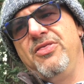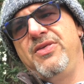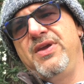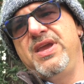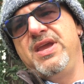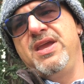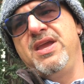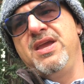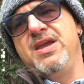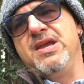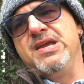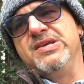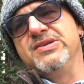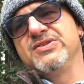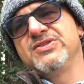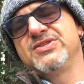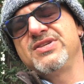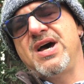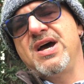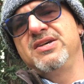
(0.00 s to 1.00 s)
the
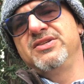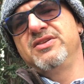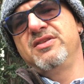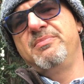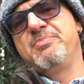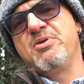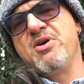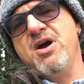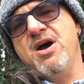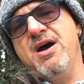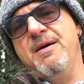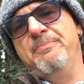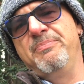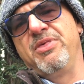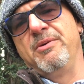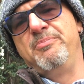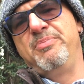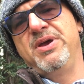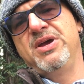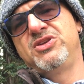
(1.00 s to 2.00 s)
size of the prop,
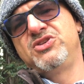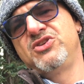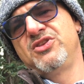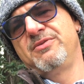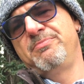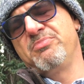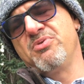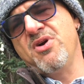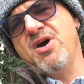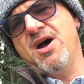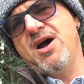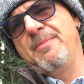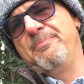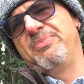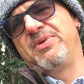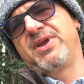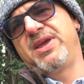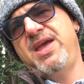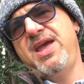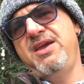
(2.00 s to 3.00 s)
the pitch of the prop,
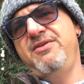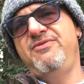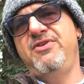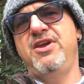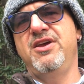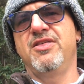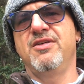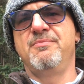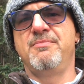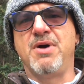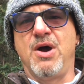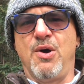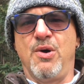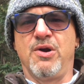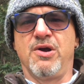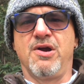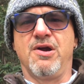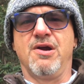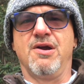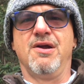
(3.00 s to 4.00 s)
the kV of the
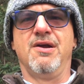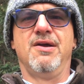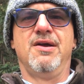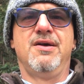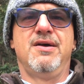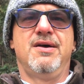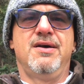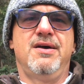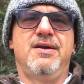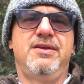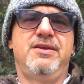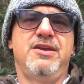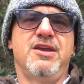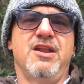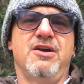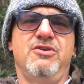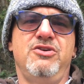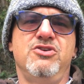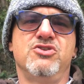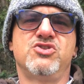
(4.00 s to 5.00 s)
motor.
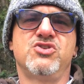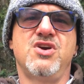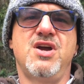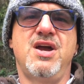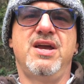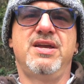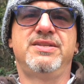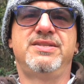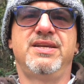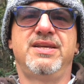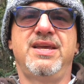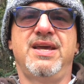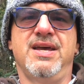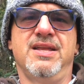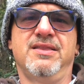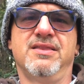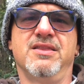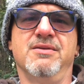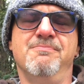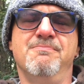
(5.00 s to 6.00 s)
You're trying to
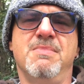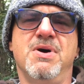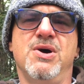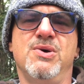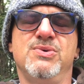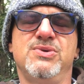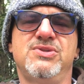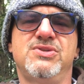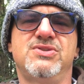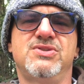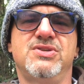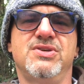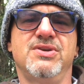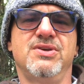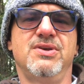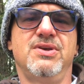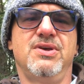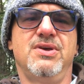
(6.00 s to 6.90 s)
get the most